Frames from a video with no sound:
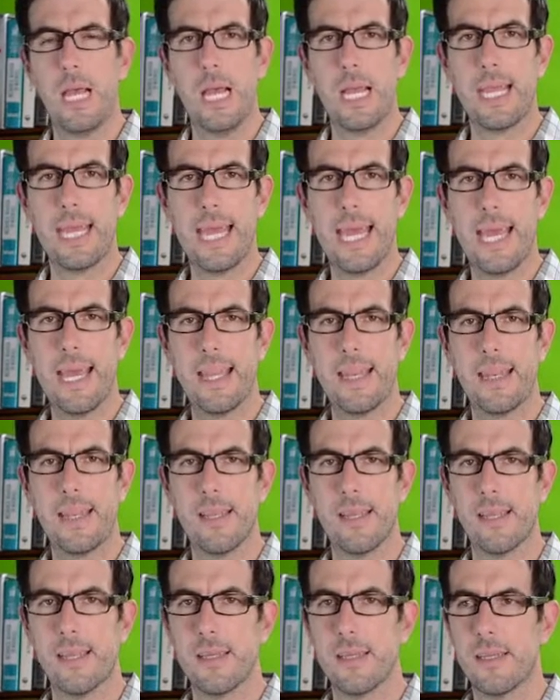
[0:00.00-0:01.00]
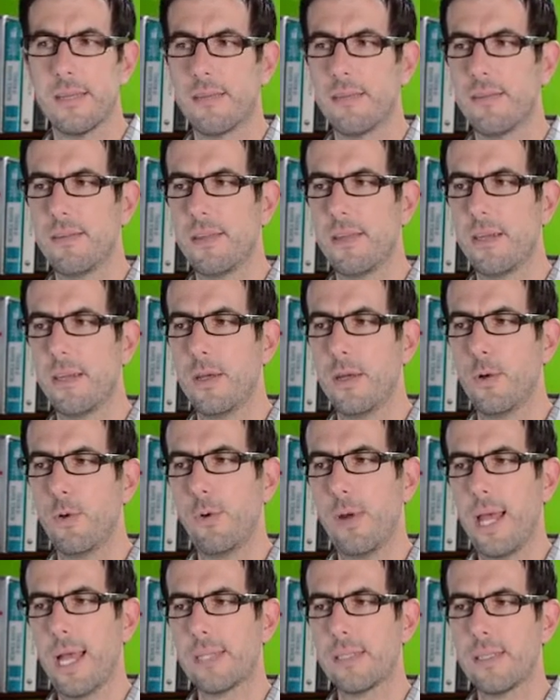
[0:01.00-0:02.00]
Again,
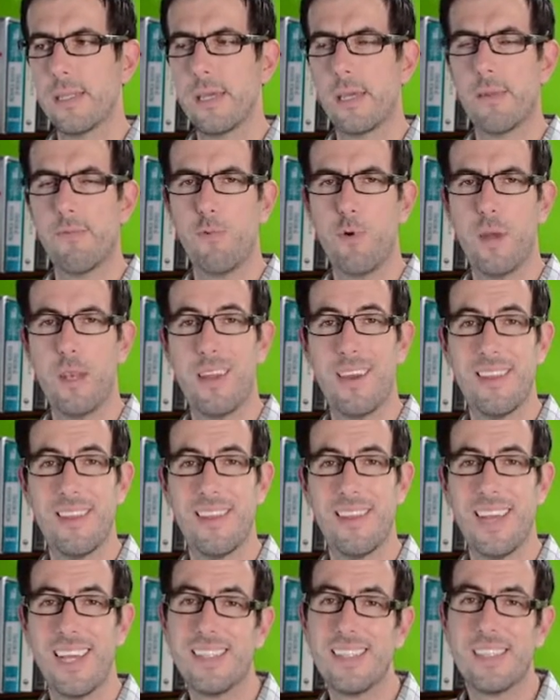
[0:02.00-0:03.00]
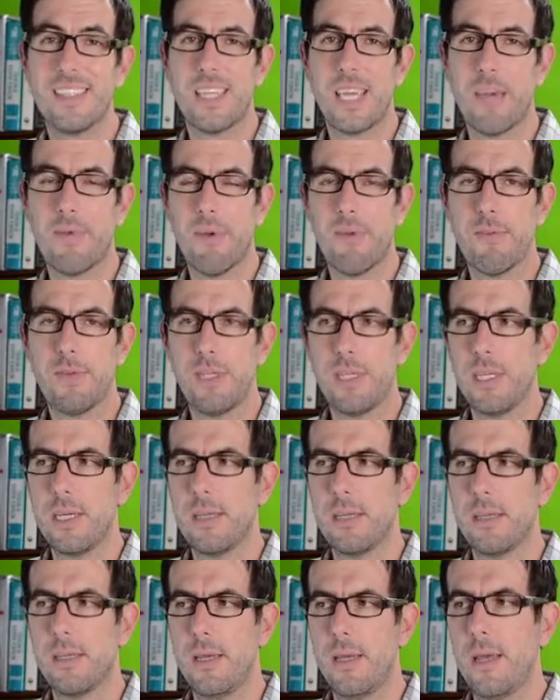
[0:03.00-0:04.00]
x to the negative 1, not the nicest thing I've ever
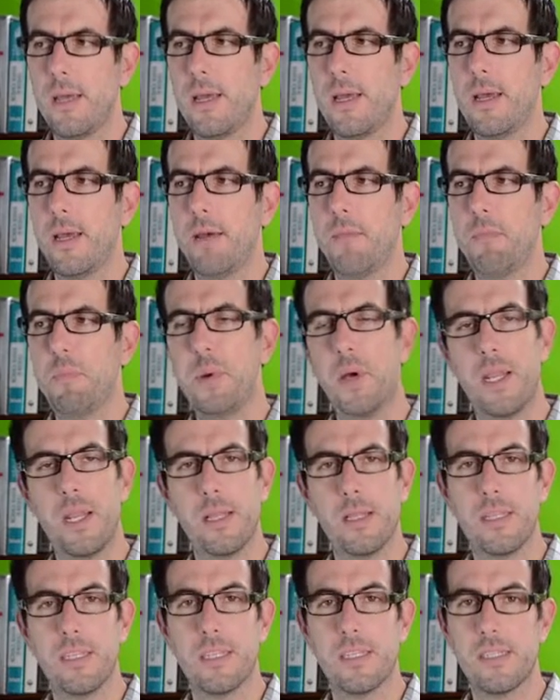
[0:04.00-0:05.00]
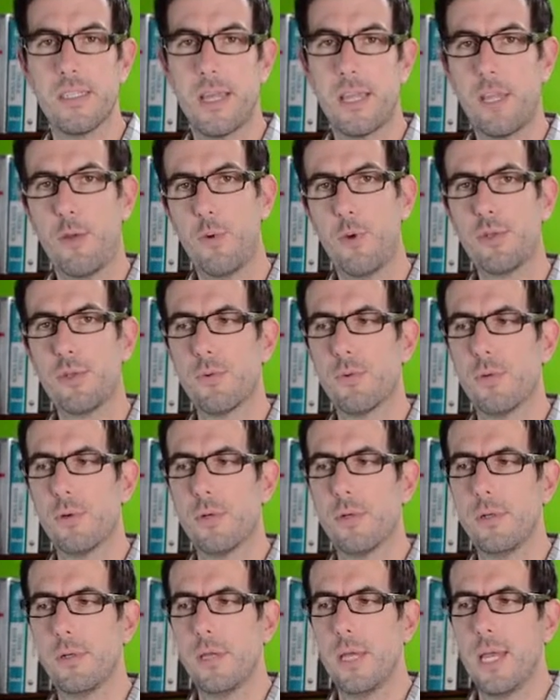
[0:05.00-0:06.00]
seen, but at least it's not the quotient
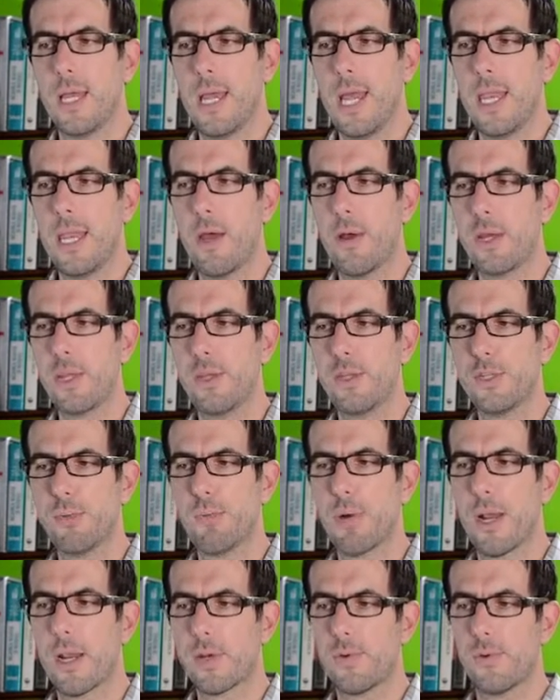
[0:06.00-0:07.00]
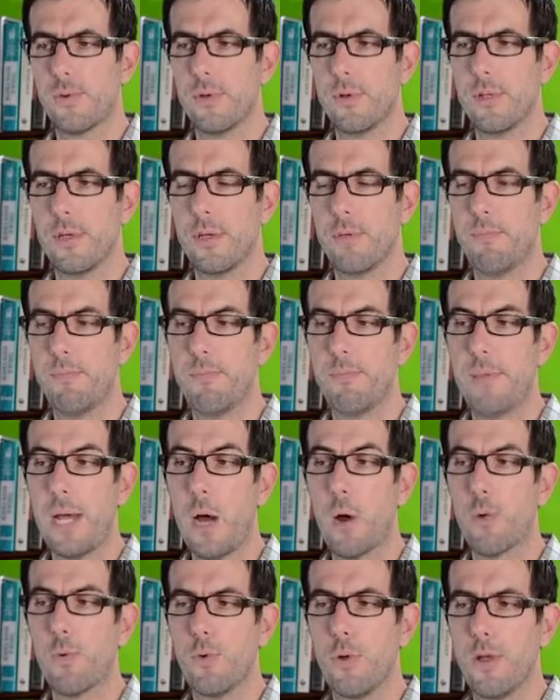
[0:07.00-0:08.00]
rule. And now I can use the product, the
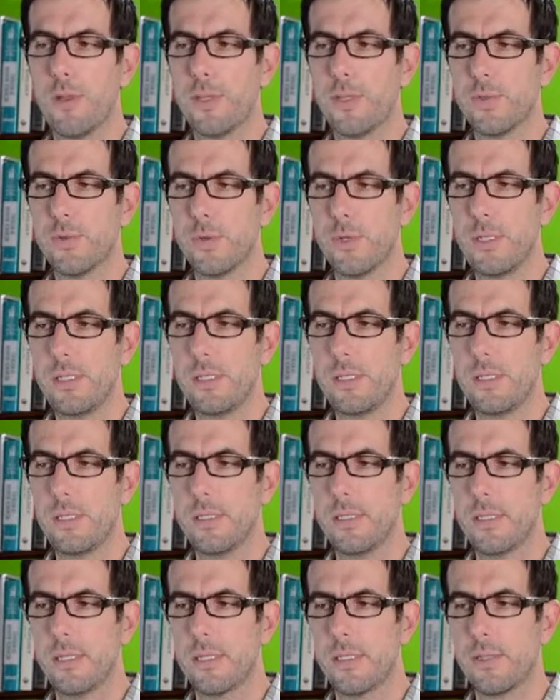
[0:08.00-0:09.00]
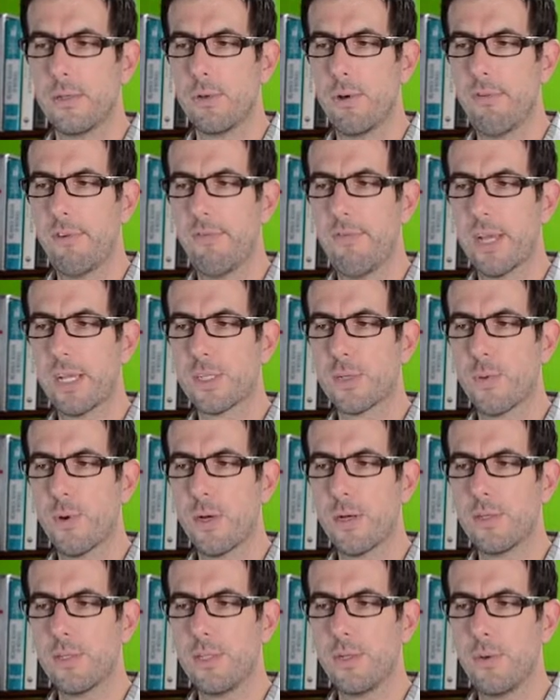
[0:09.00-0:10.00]
power rule on these real easy. Derivative x
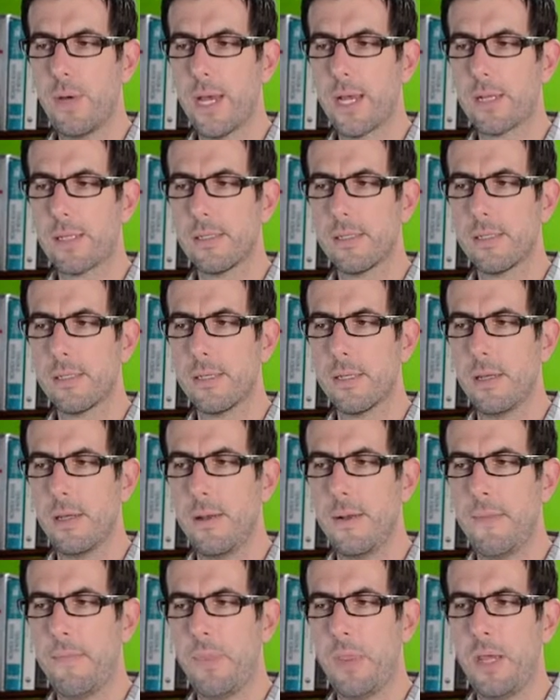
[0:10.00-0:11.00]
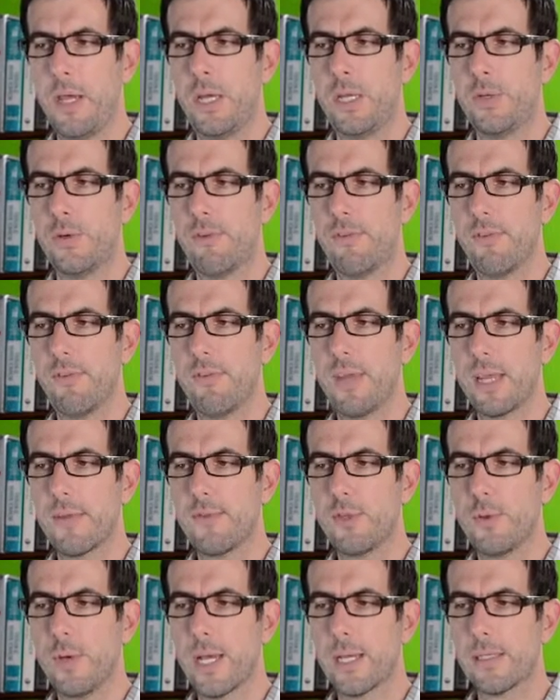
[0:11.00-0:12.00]
squared is 2x. Derivative of
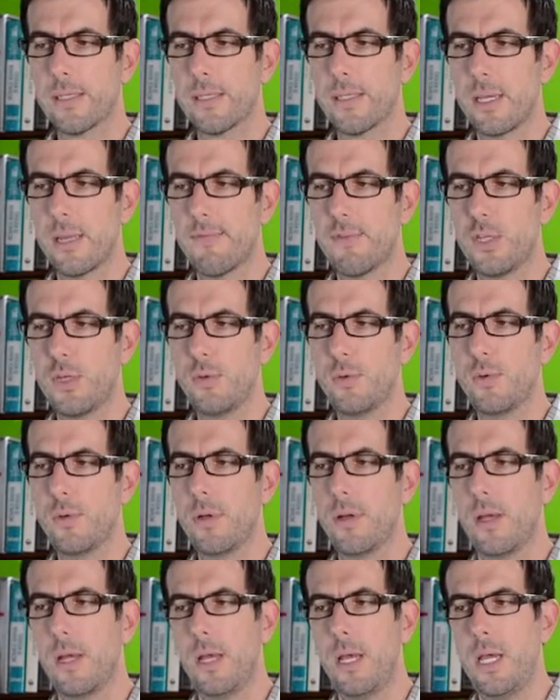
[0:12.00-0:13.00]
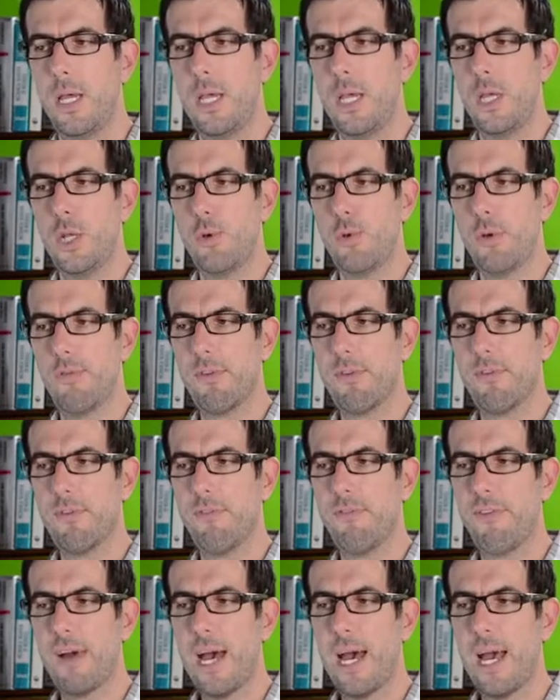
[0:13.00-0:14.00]
negative 2x is negative 2 derivative
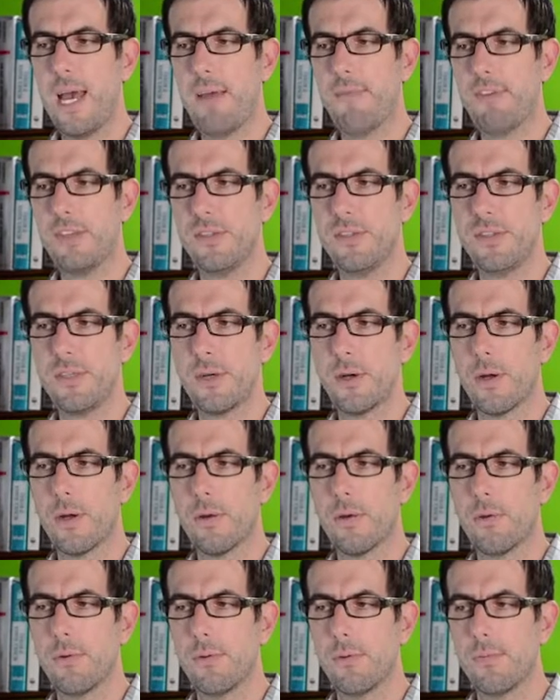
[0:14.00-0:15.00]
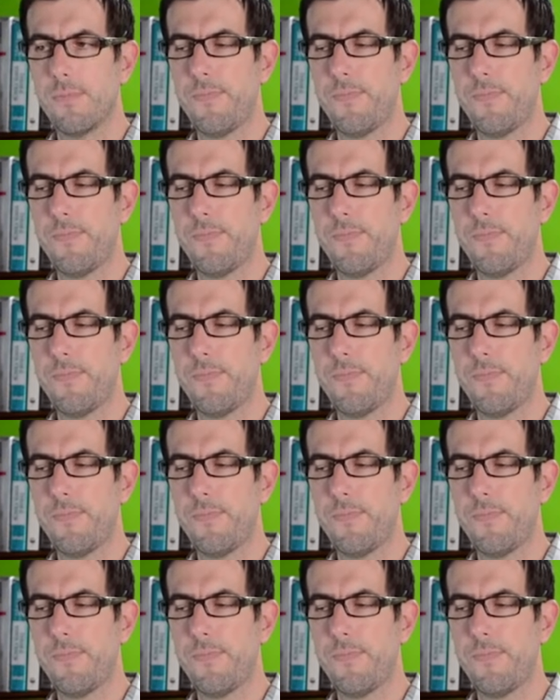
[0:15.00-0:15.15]
of 5 is 0.